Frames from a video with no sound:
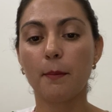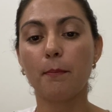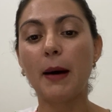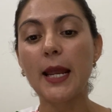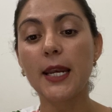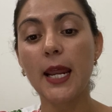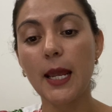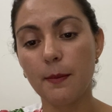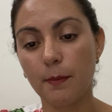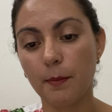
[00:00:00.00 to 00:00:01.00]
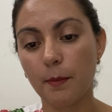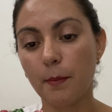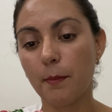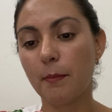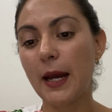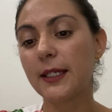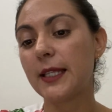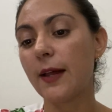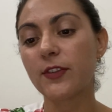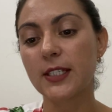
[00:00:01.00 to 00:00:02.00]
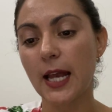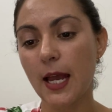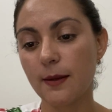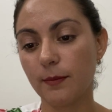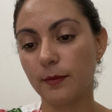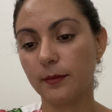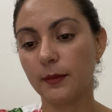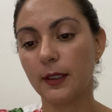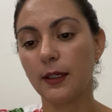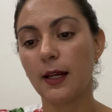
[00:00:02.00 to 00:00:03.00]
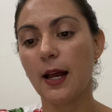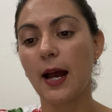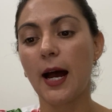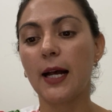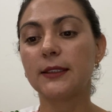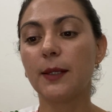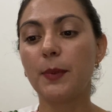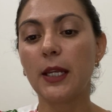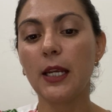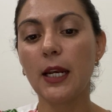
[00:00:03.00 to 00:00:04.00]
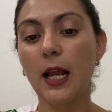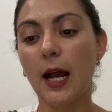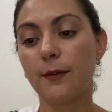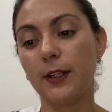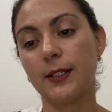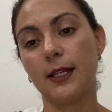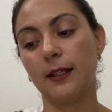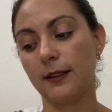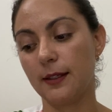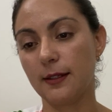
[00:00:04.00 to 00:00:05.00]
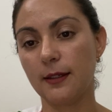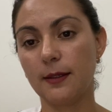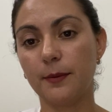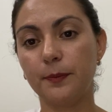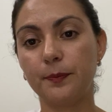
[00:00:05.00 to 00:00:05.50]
By then, by that time, at the beginning of the sentences.